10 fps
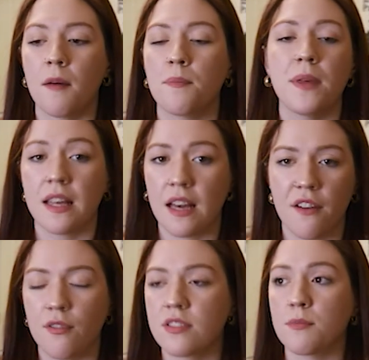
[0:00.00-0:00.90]
being
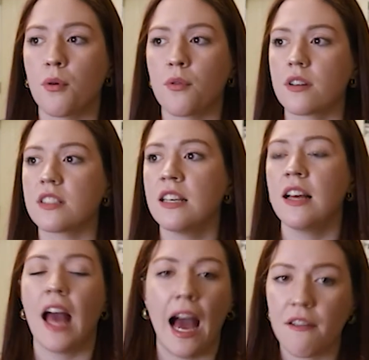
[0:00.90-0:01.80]
at full support,
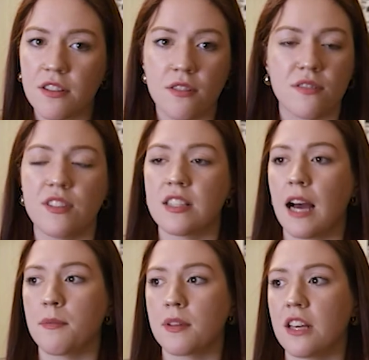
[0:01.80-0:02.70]
having those visa
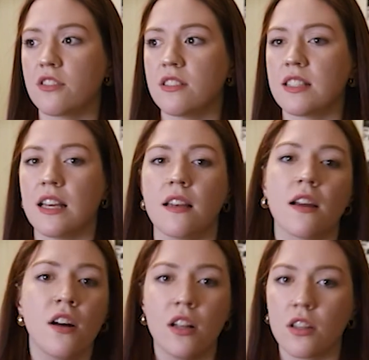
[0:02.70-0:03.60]
applications in,
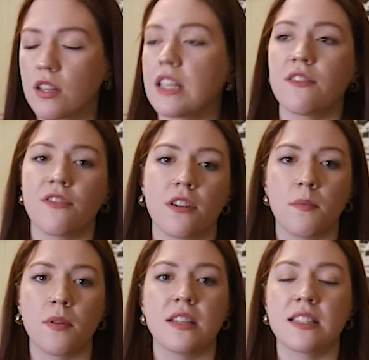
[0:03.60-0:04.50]
looking for a
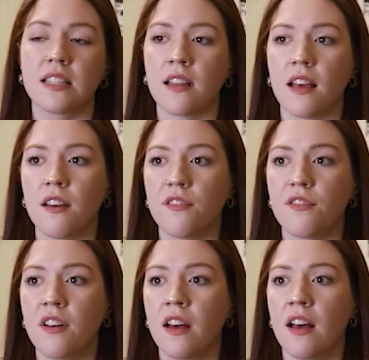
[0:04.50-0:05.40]
place to
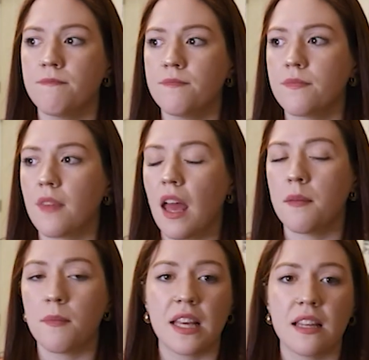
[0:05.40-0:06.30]
live,
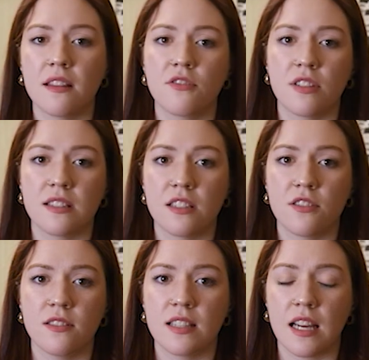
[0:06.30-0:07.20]
and making the
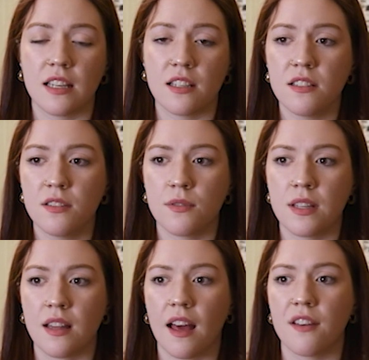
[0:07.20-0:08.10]
transitions that I need to
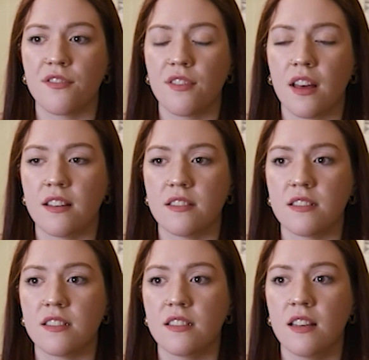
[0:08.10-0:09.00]
in life, and